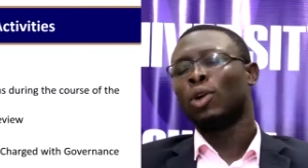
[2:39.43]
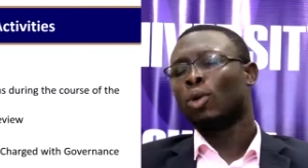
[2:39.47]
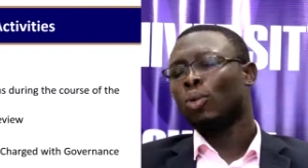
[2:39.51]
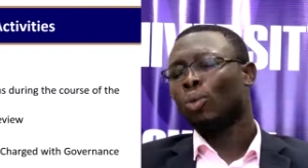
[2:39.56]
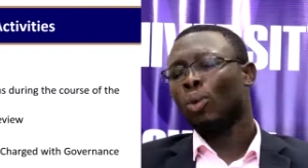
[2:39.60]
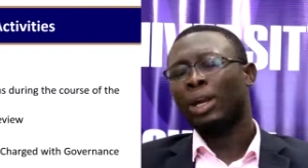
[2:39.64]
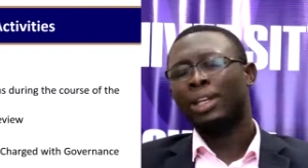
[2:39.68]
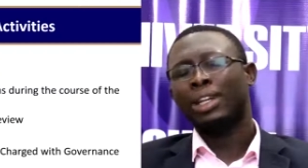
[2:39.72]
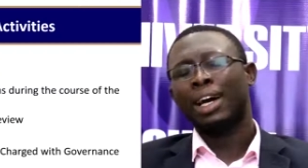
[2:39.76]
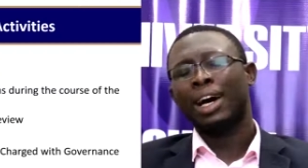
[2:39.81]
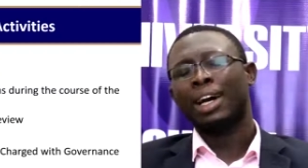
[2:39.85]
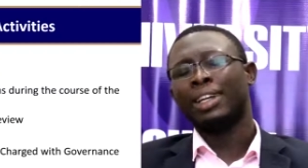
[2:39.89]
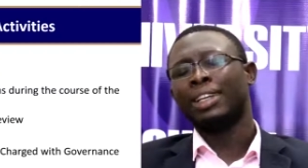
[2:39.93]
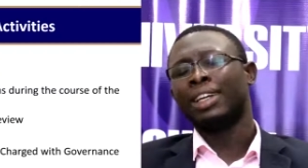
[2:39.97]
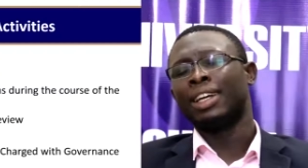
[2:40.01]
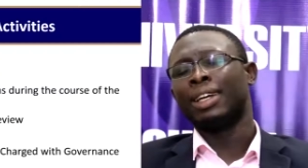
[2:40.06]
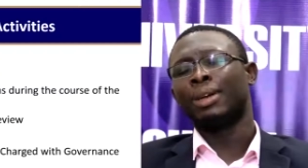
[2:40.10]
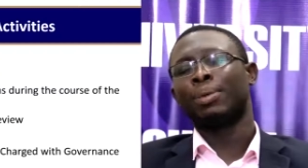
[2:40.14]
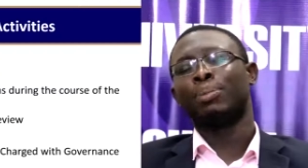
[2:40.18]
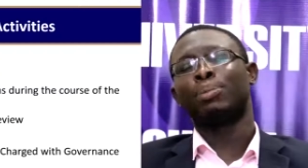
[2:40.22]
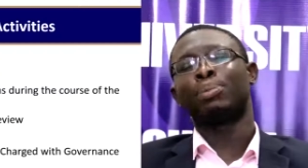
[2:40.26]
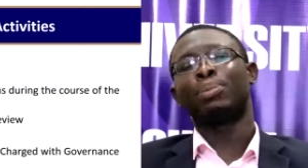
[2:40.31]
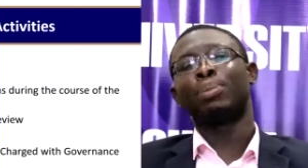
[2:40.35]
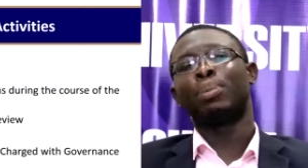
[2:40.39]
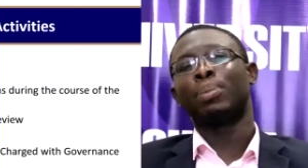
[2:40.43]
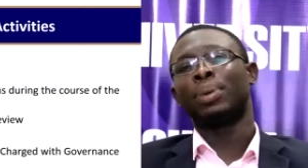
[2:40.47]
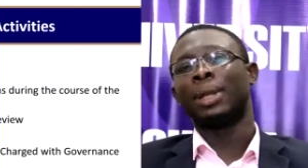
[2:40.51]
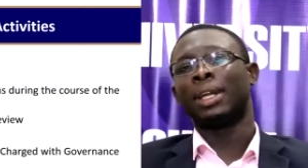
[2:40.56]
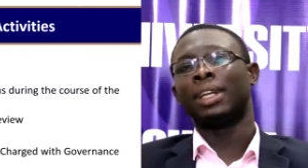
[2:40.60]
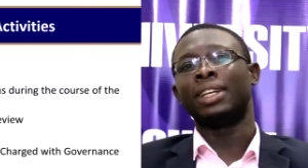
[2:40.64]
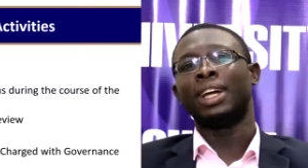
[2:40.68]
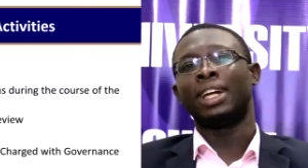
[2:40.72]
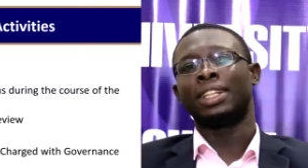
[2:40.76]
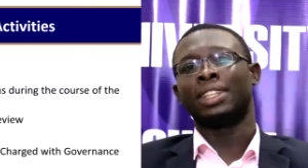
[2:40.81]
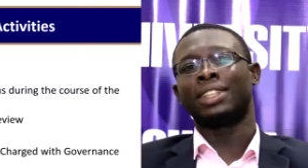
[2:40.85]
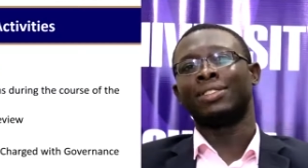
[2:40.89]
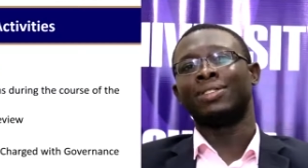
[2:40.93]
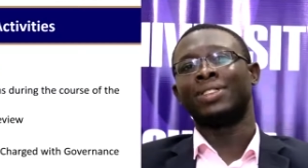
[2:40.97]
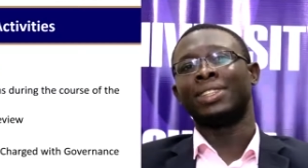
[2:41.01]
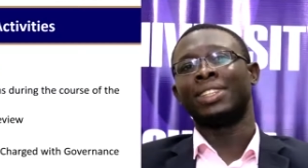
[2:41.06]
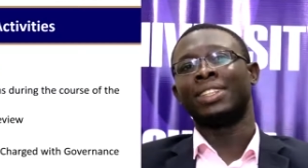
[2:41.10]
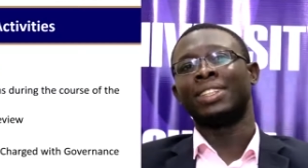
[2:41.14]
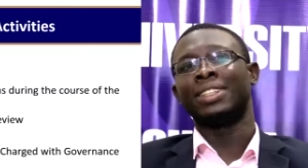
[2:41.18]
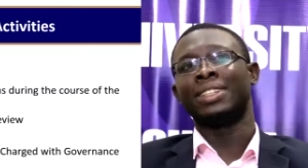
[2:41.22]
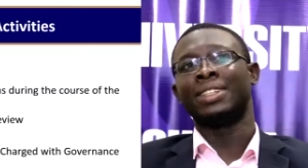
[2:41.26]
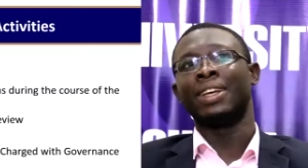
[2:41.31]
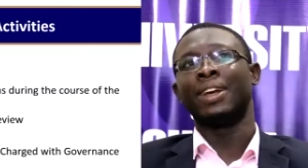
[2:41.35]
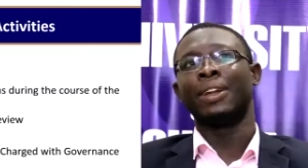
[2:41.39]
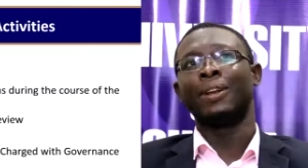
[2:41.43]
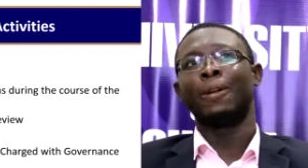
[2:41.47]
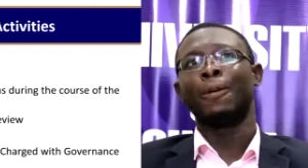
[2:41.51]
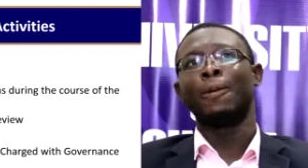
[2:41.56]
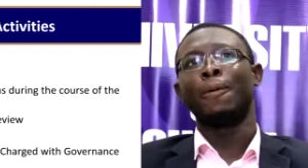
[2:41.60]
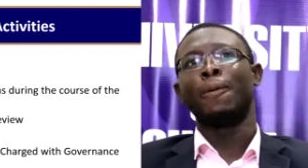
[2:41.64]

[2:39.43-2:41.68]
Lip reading: What are the planning activities then?